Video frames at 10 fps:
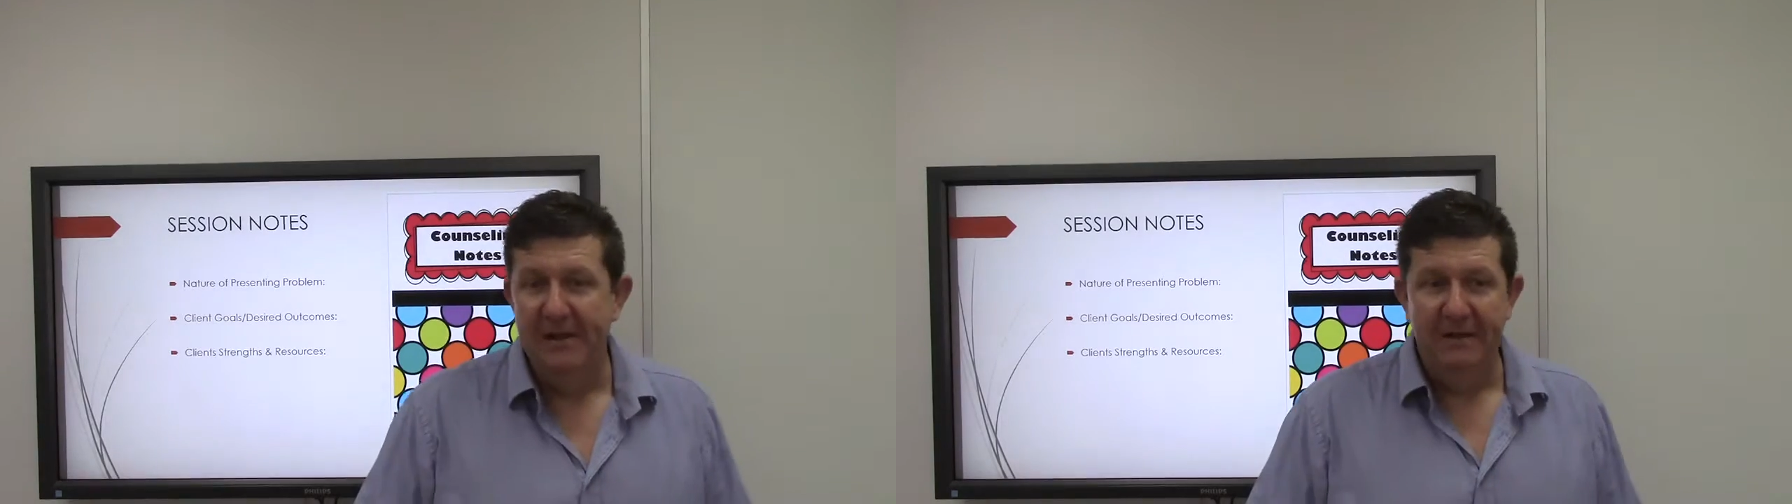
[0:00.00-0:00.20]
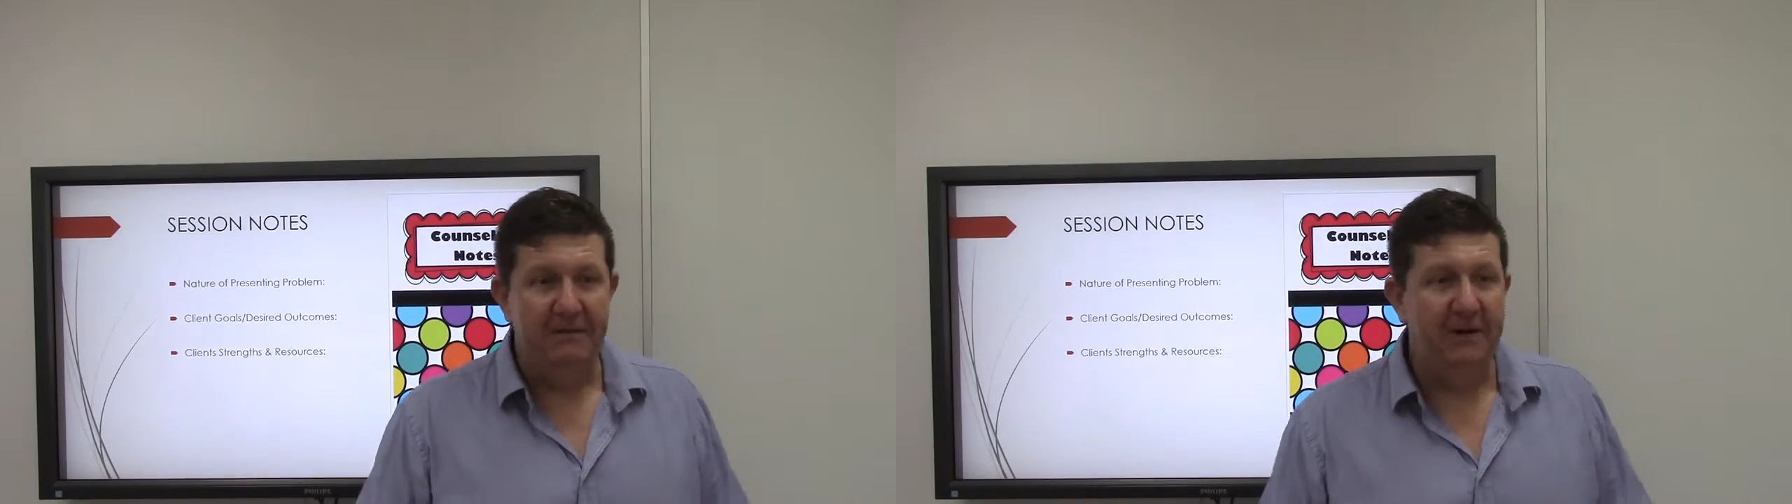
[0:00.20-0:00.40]

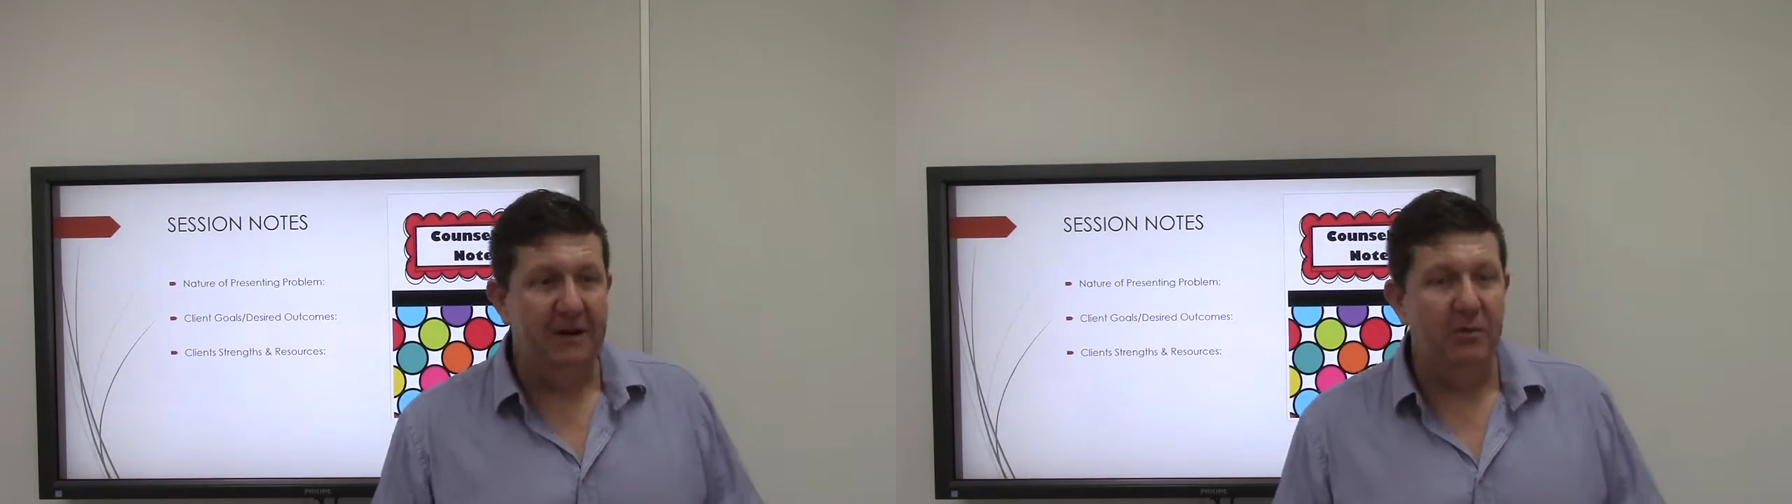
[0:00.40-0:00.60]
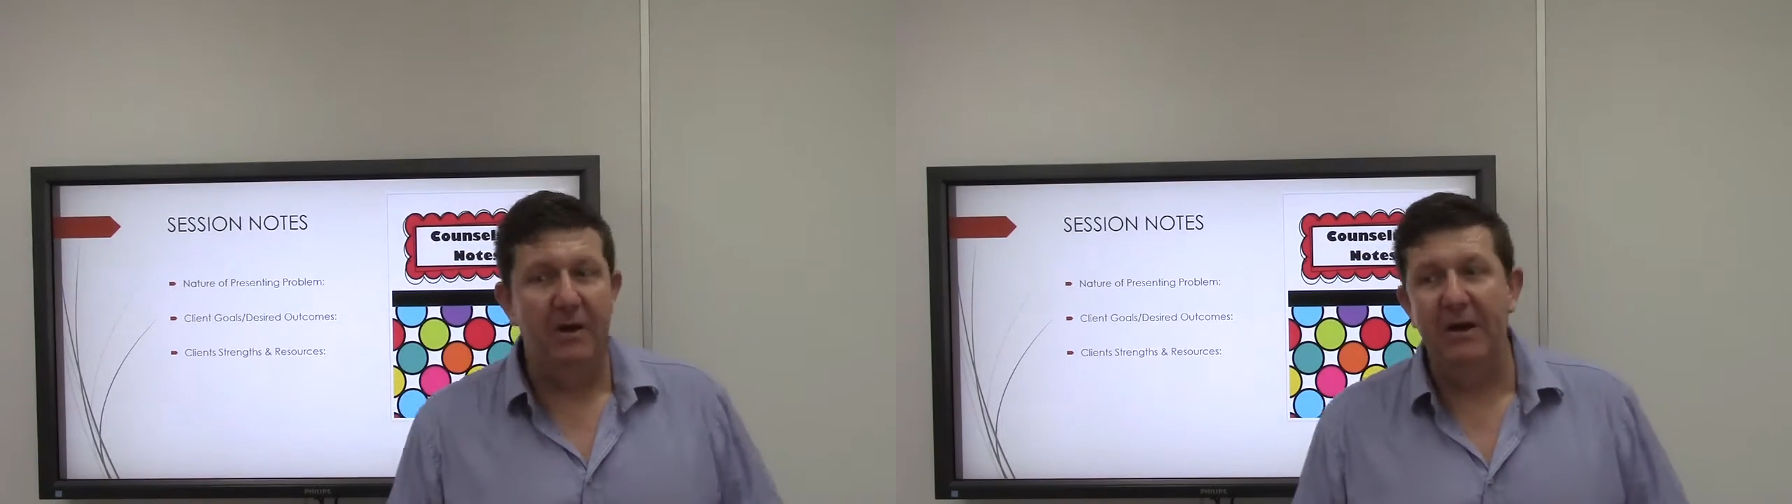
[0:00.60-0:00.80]
find
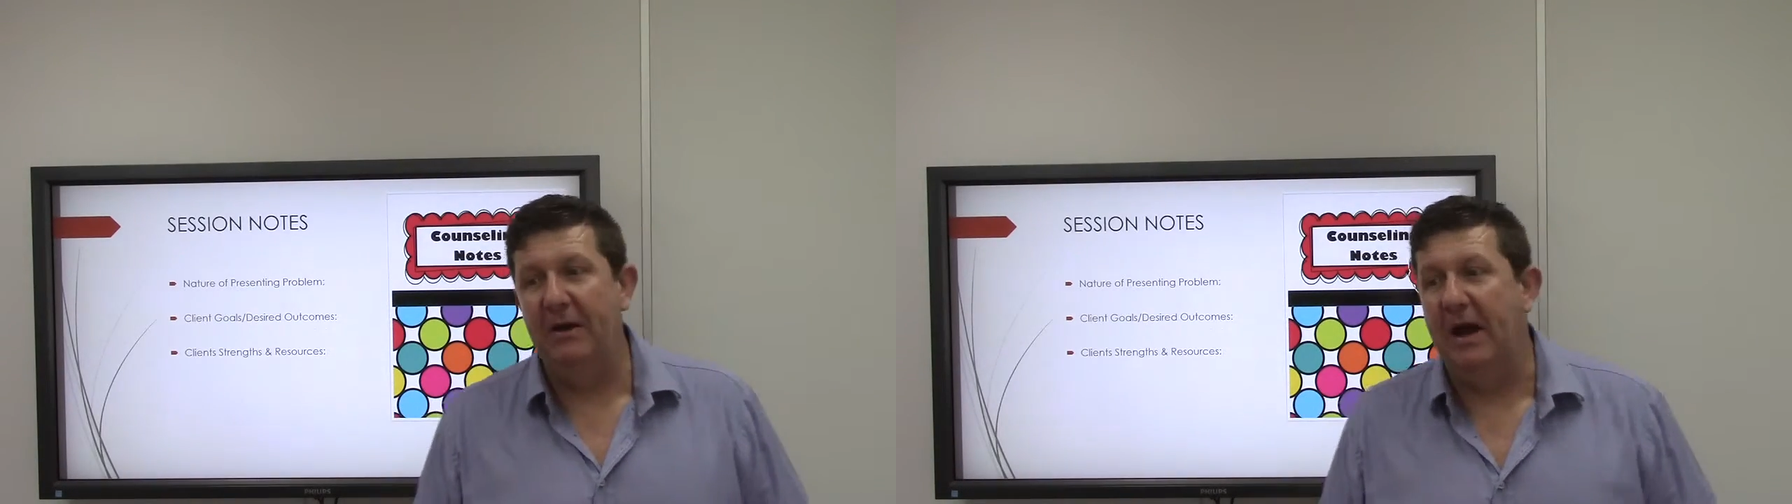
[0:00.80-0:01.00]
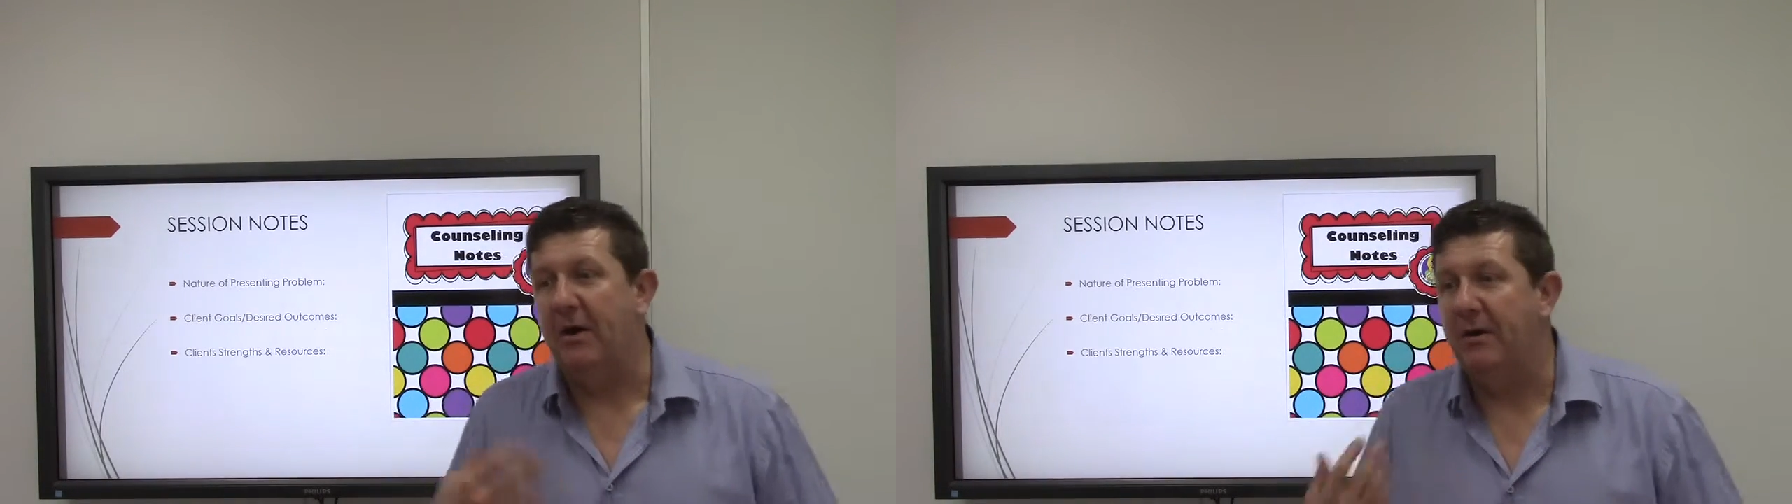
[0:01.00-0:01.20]
a way
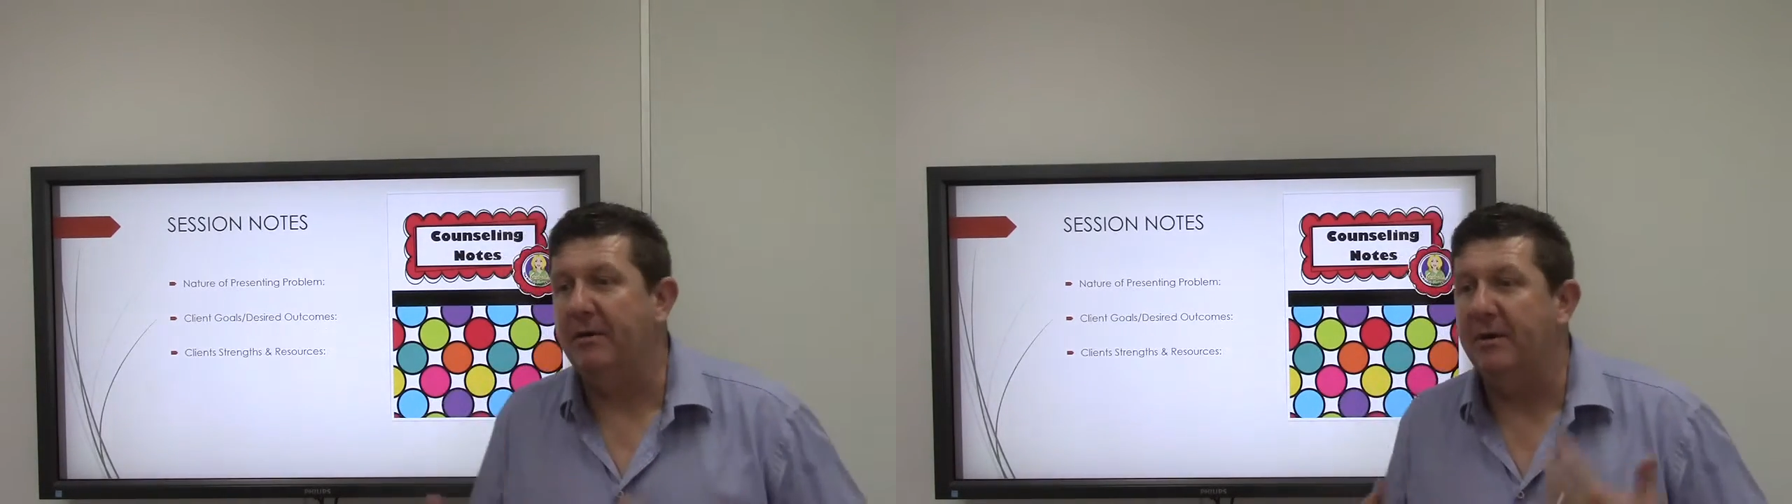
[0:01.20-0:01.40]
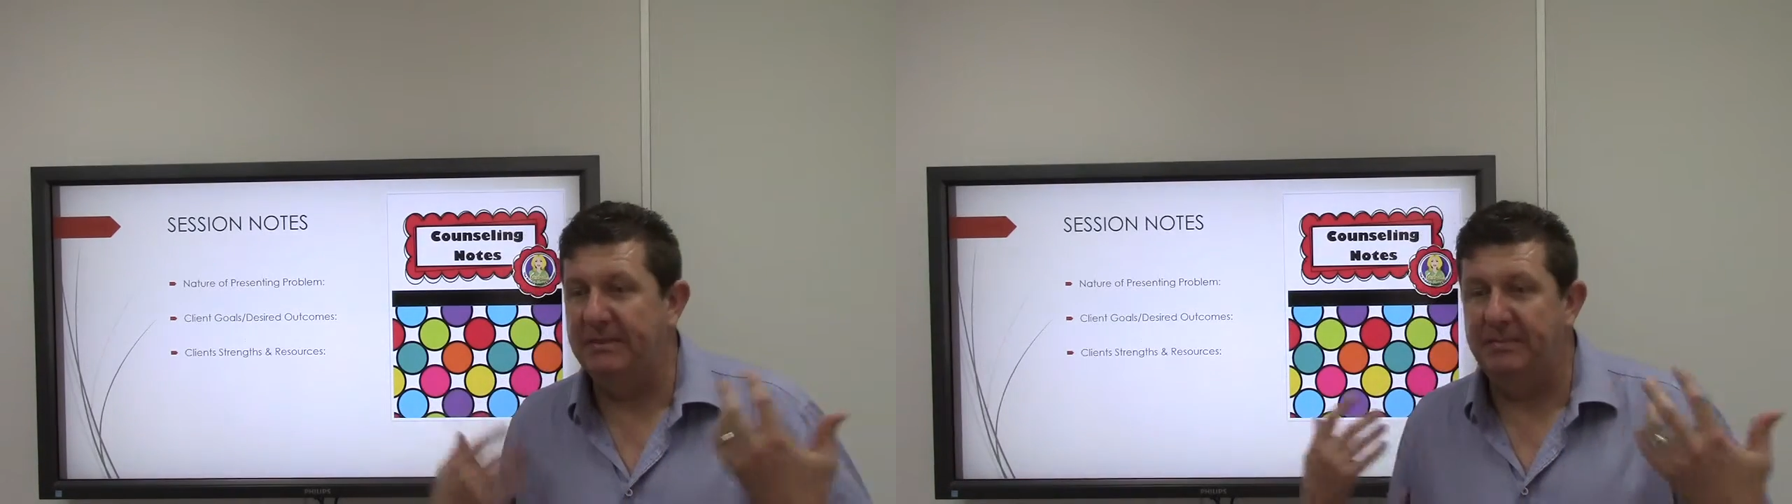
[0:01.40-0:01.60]
of how I'm
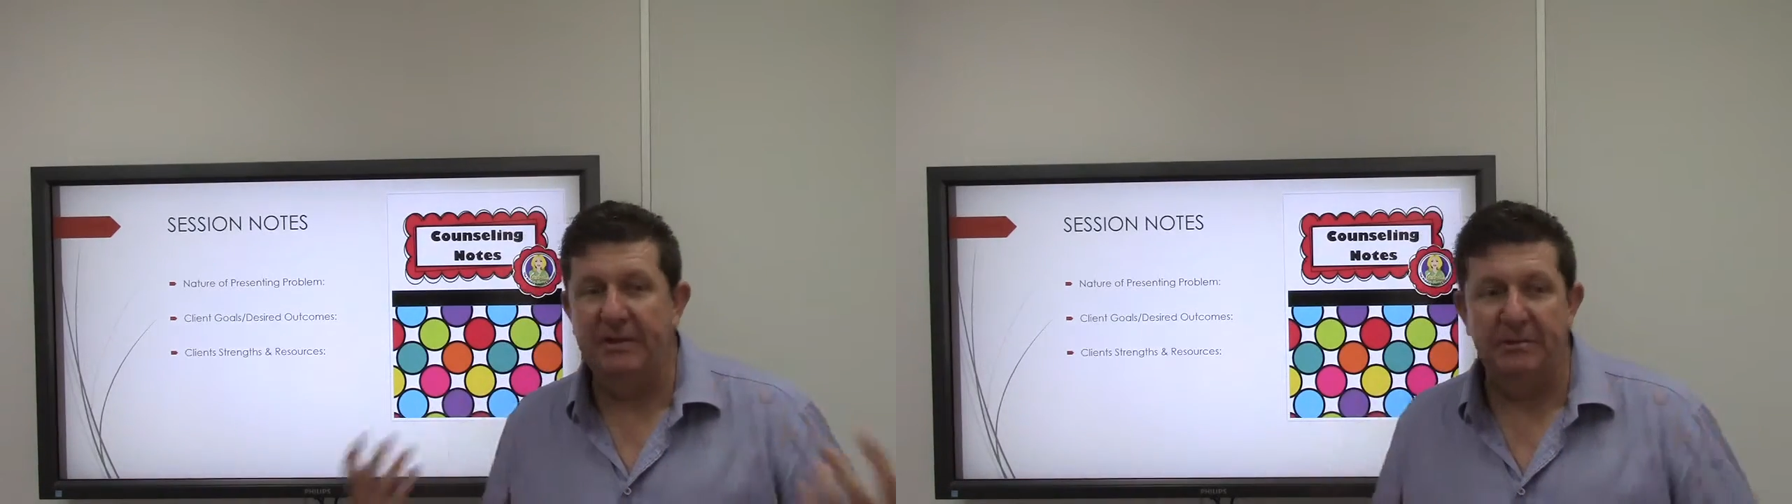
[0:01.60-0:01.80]
going to speak